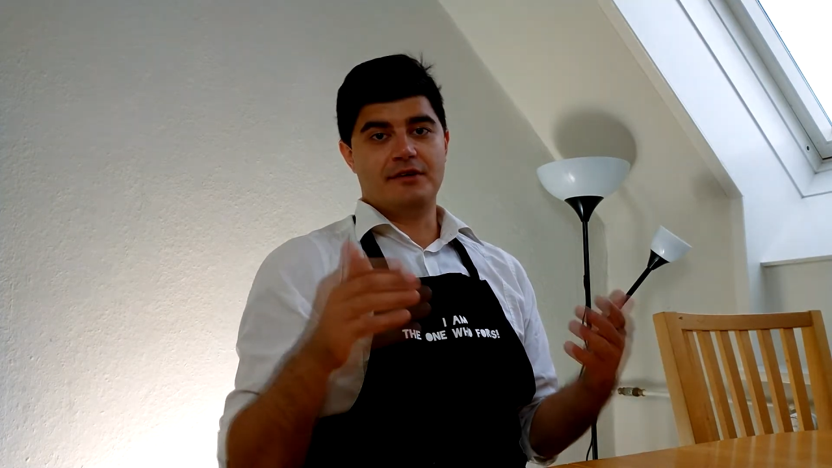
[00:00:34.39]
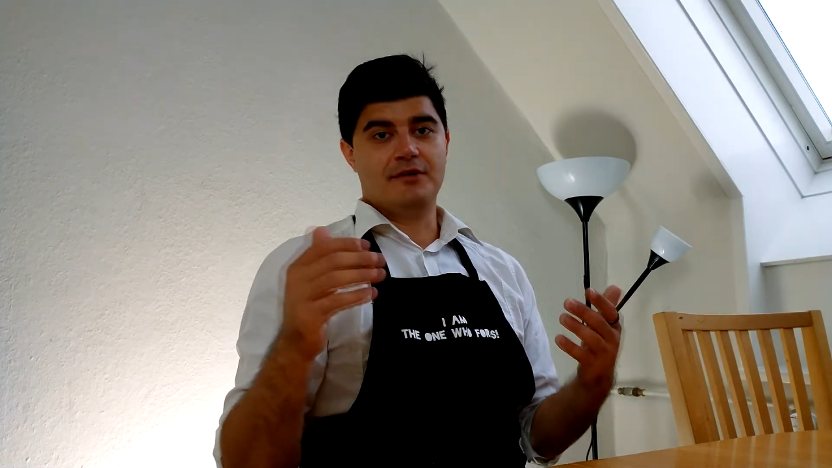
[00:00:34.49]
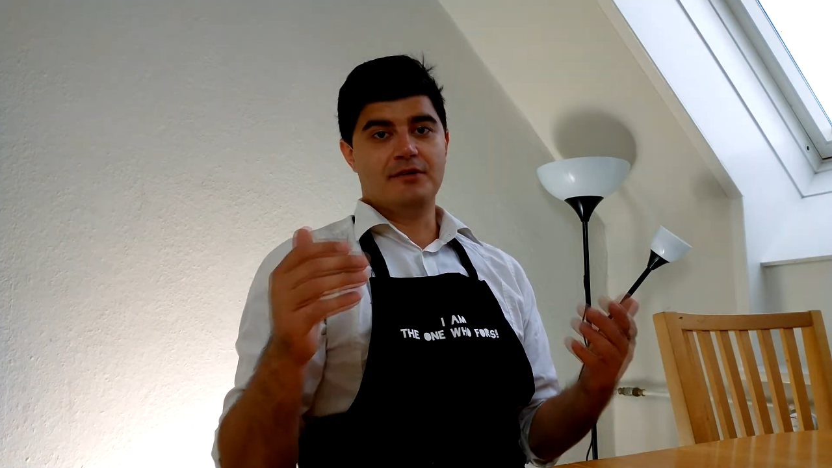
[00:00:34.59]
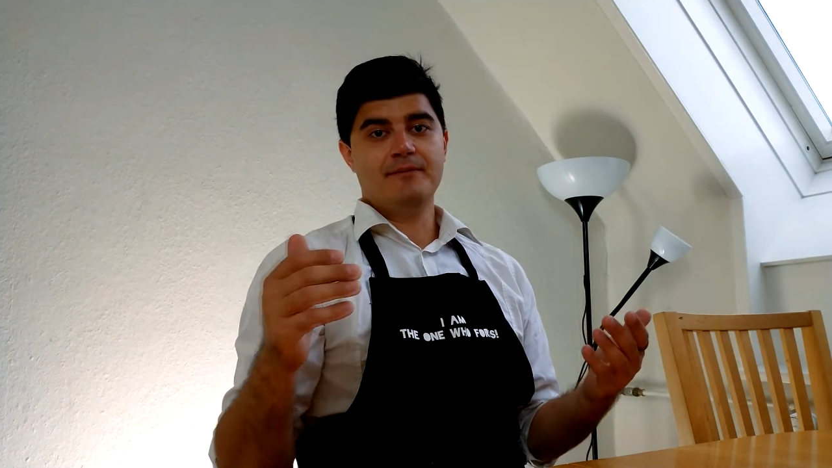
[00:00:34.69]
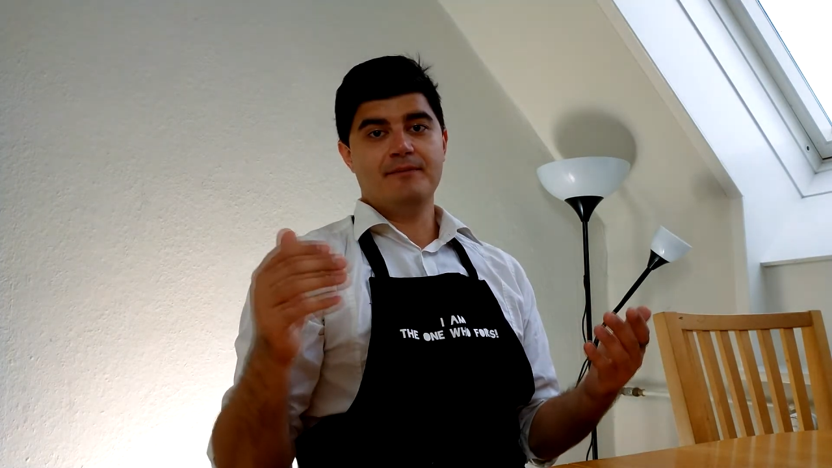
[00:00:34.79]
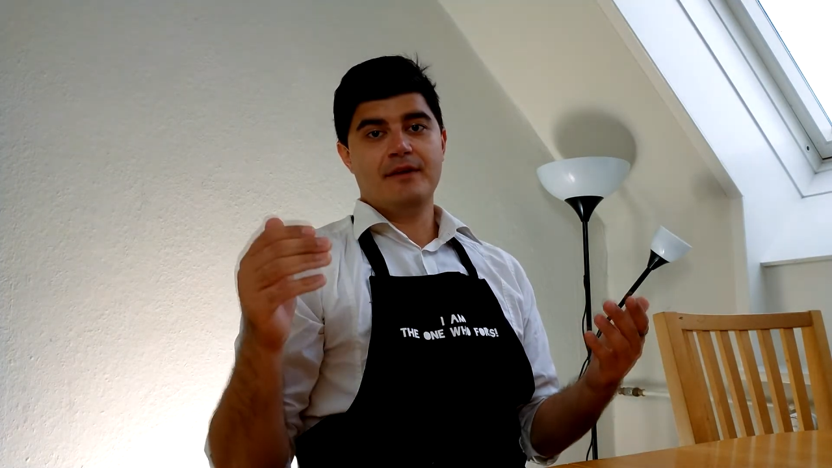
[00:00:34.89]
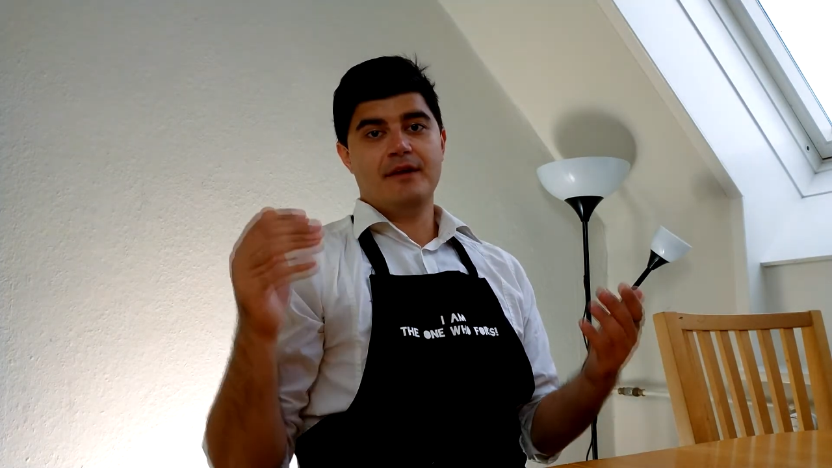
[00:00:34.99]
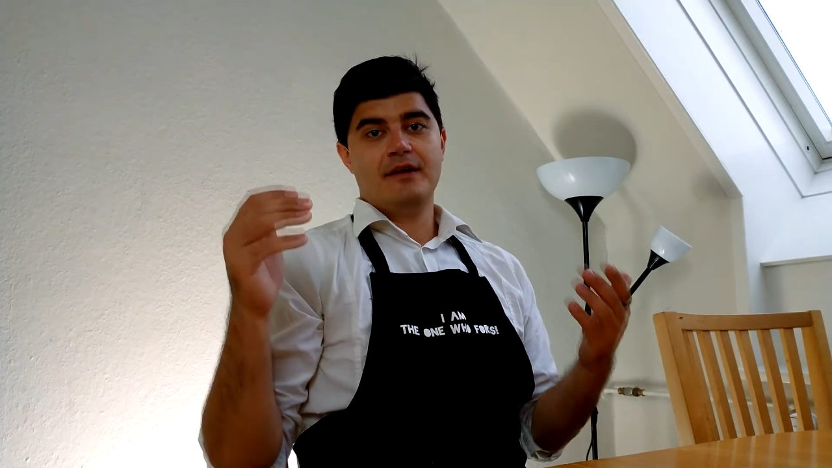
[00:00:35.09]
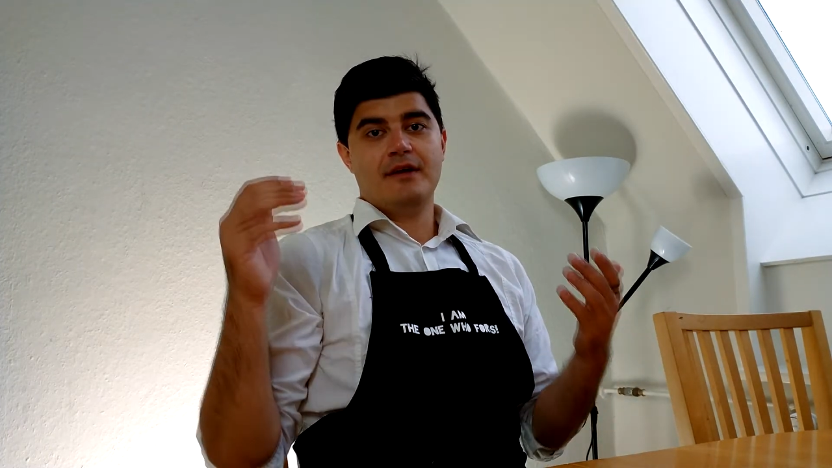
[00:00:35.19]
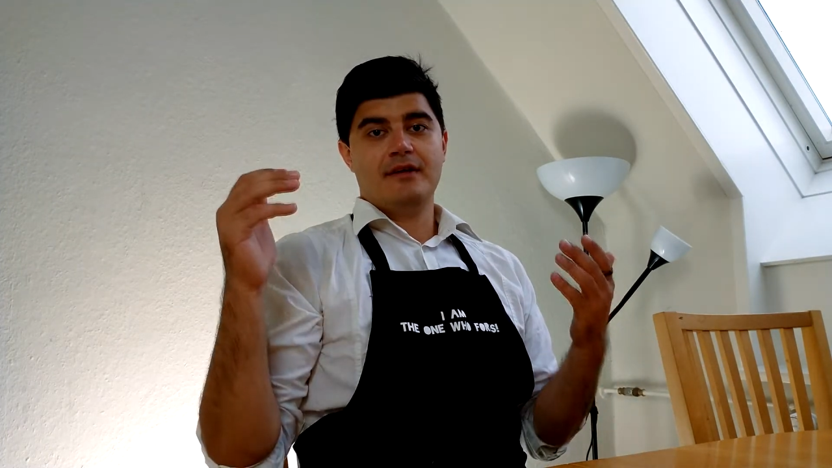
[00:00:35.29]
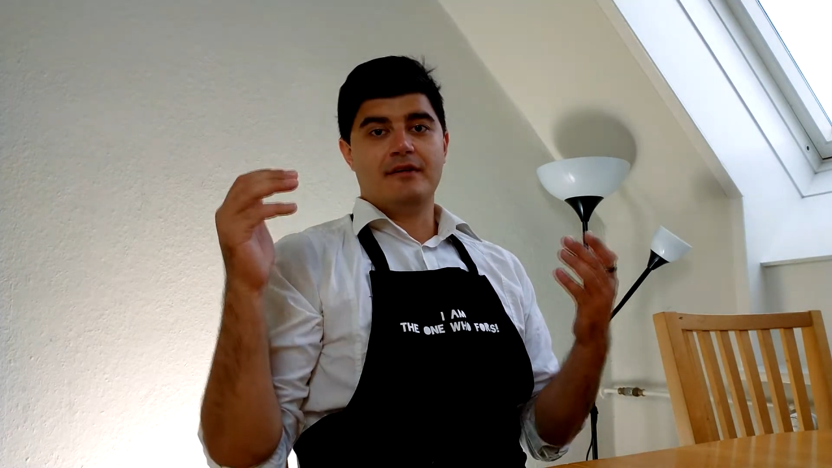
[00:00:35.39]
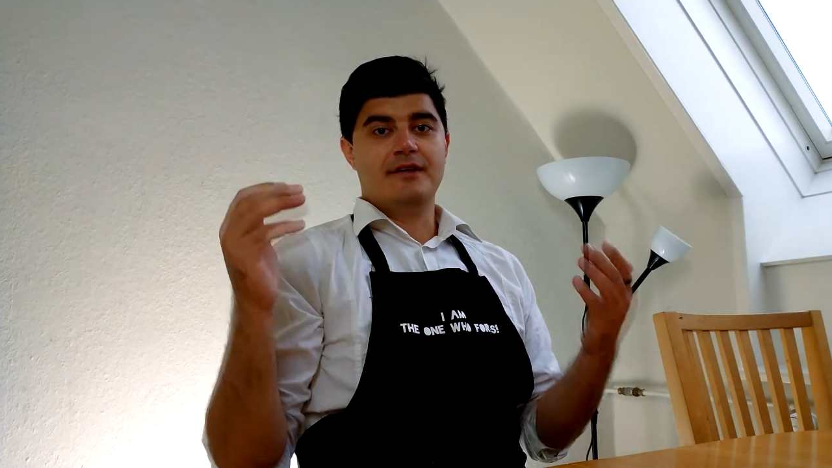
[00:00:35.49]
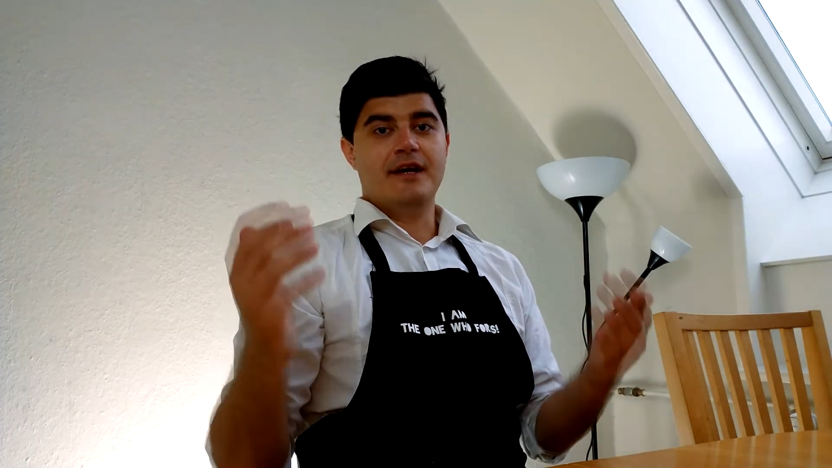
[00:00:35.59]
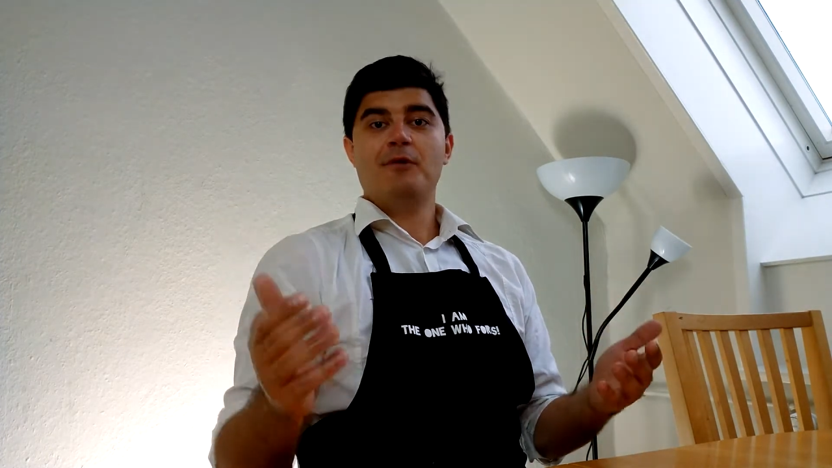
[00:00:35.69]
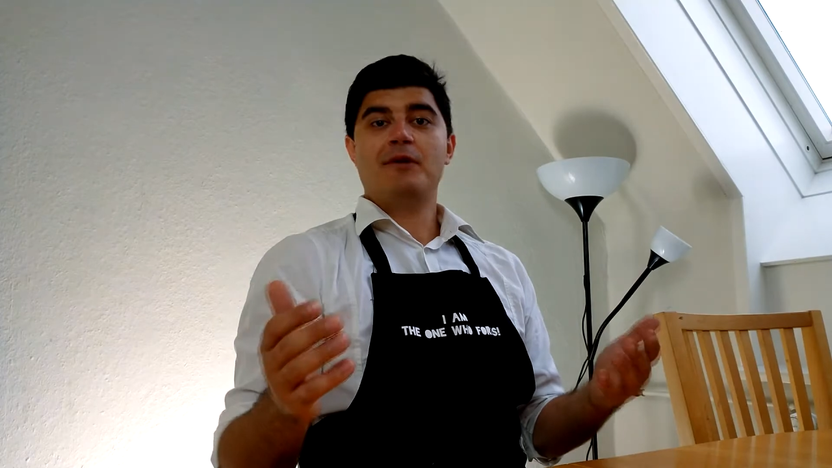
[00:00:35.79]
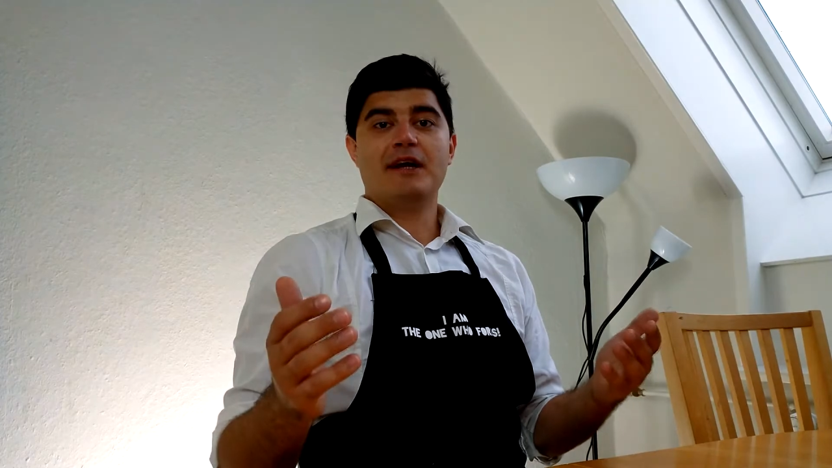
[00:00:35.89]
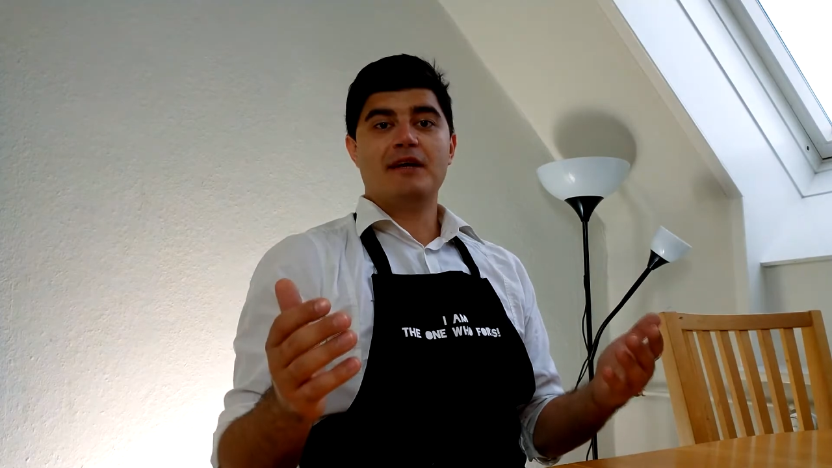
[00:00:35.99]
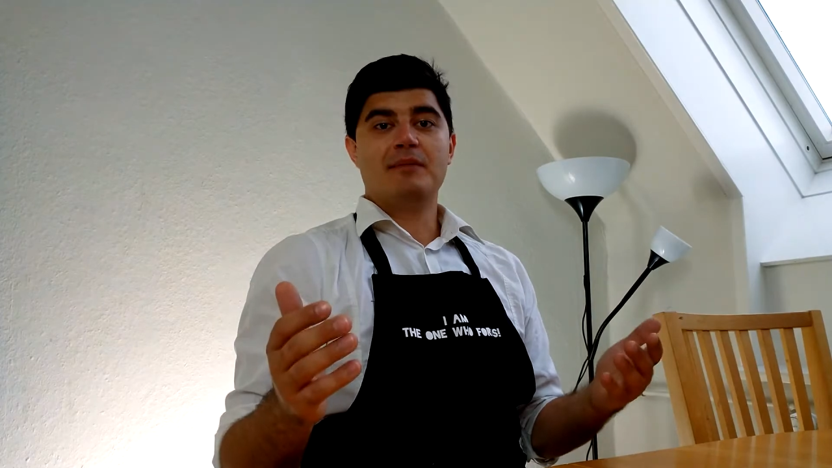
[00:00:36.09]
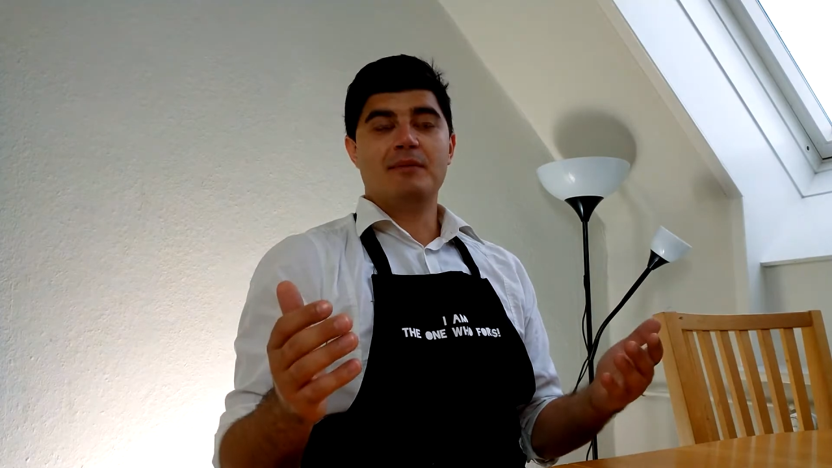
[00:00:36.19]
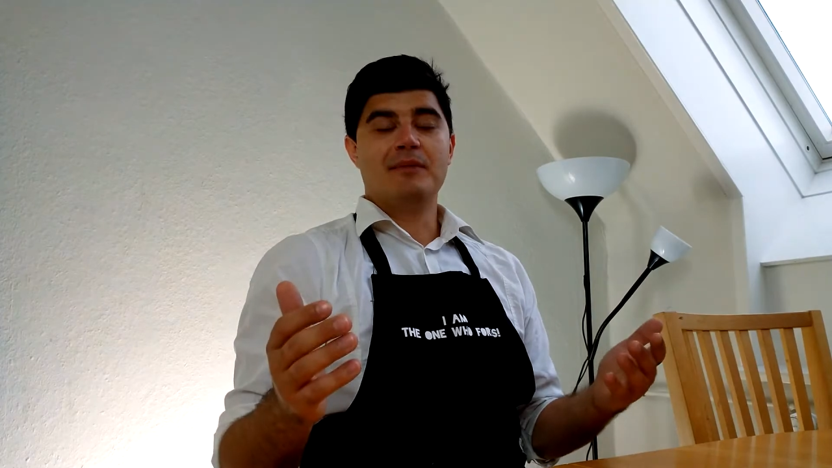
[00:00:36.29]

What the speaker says: ado, today we're gonna be